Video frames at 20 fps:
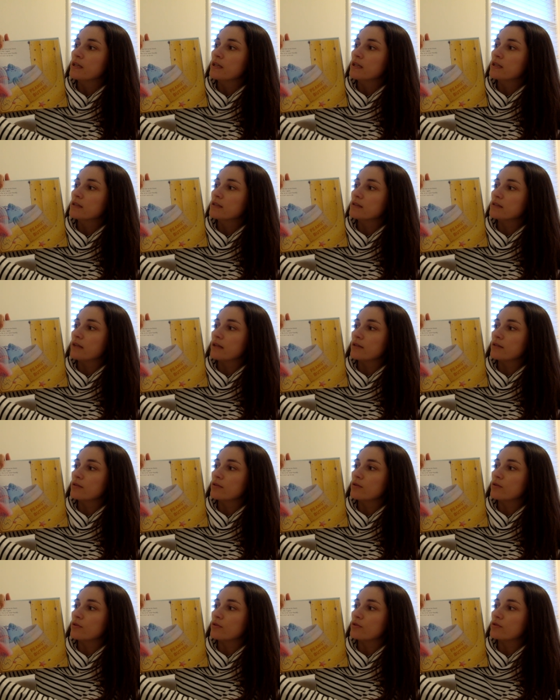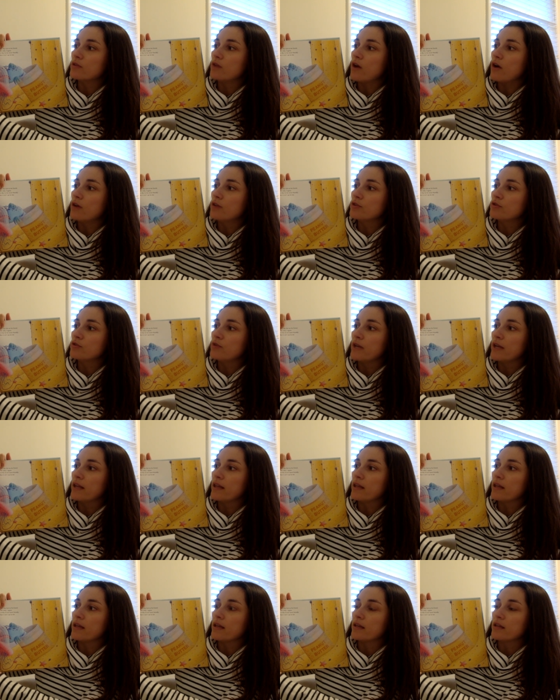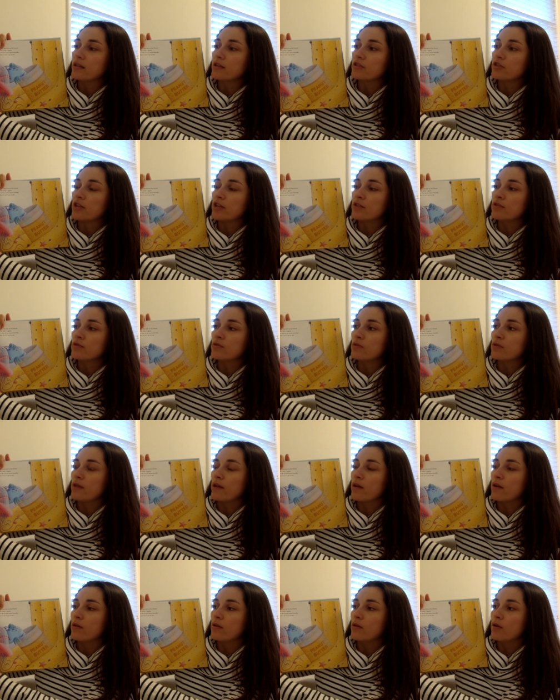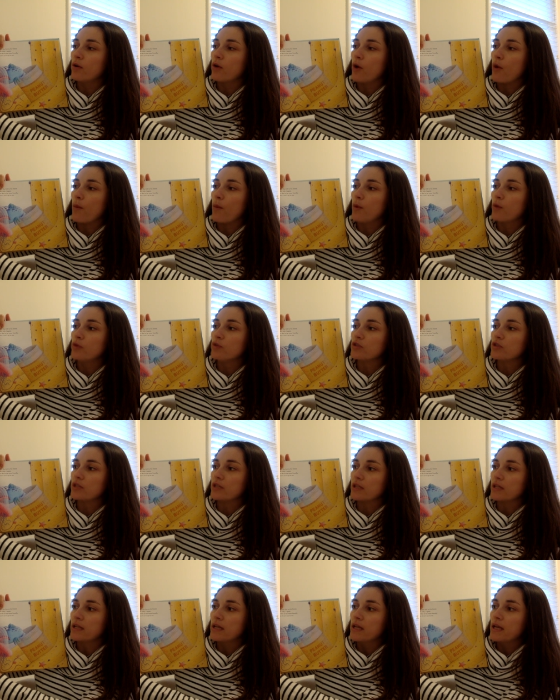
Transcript: his tentacles all trailing in a gentle locomotion.